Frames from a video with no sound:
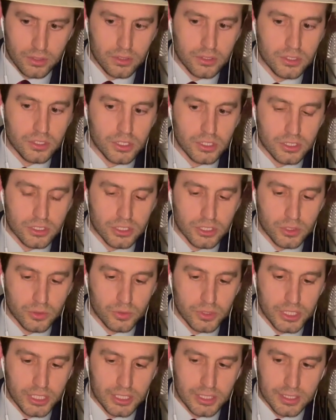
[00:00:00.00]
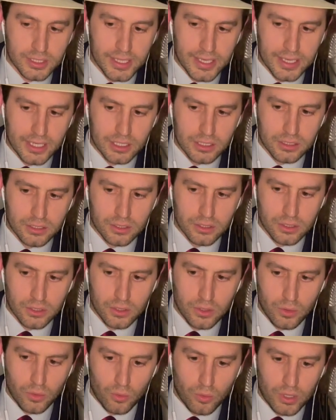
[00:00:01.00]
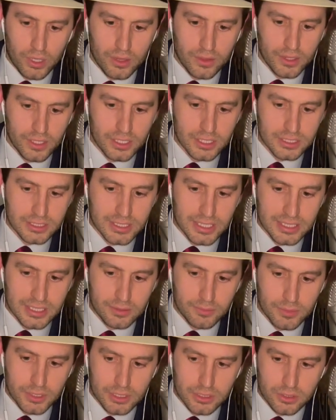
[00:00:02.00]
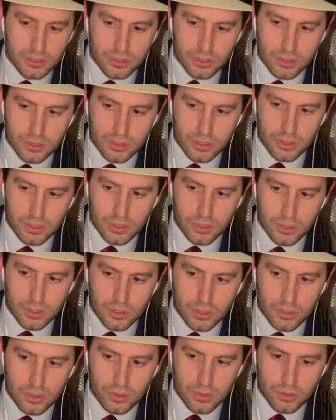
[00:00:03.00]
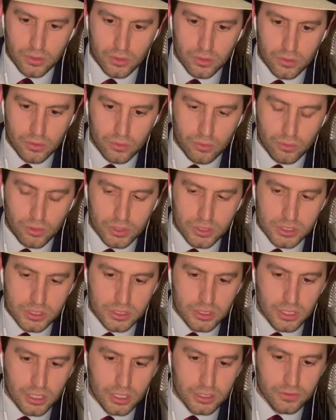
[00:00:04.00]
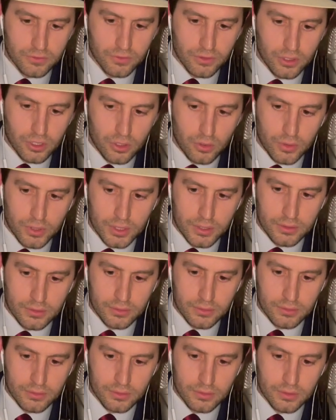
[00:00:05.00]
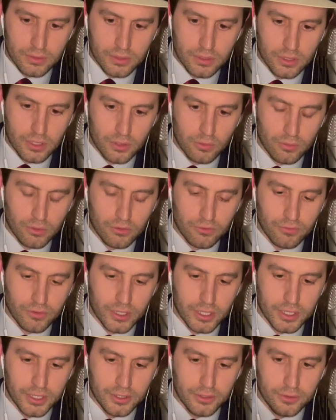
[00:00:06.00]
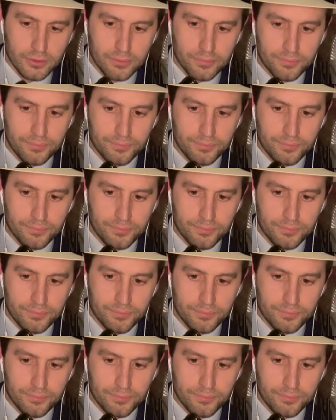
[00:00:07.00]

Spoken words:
just to detect when the sediment would start flowing. I think we're fine here.